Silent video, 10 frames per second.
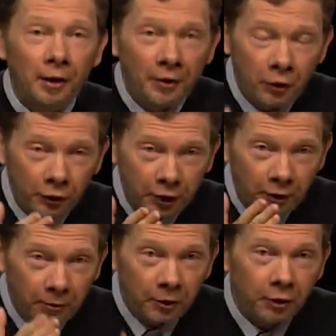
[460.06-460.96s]
Not,
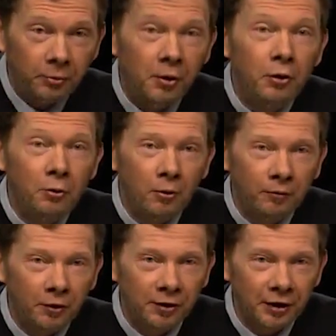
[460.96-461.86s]
in, not with you, of
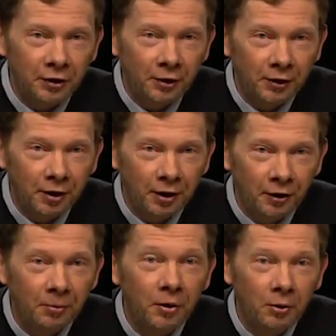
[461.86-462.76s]
course. That's not the
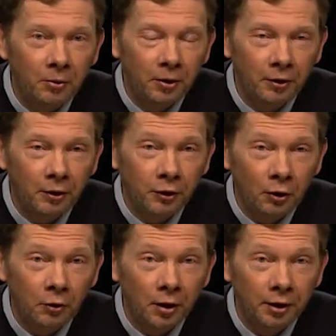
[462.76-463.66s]
case with you. You're not
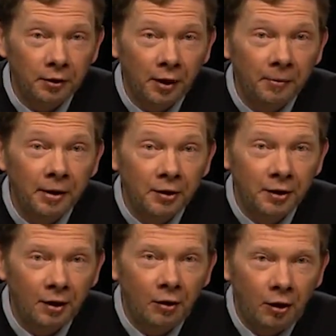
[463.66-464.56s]
totally trapped. It
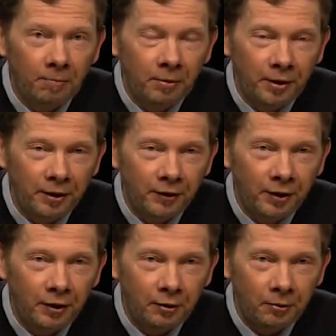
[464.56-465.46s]
still operates
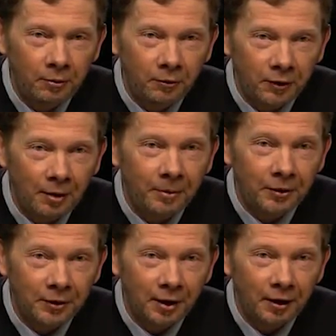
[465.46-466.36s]
in you to some
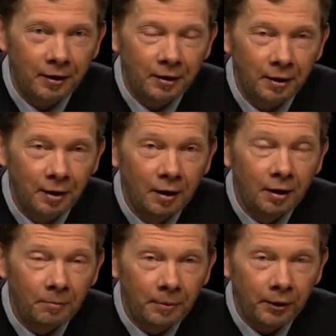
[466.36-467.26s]
extent,
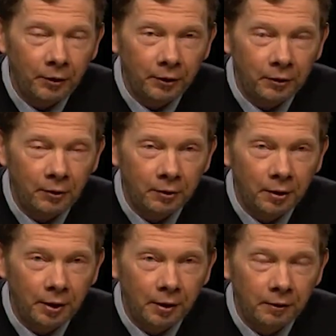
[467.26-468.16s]
but not
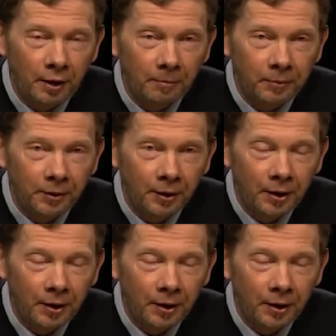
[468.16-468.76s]
totally trapped.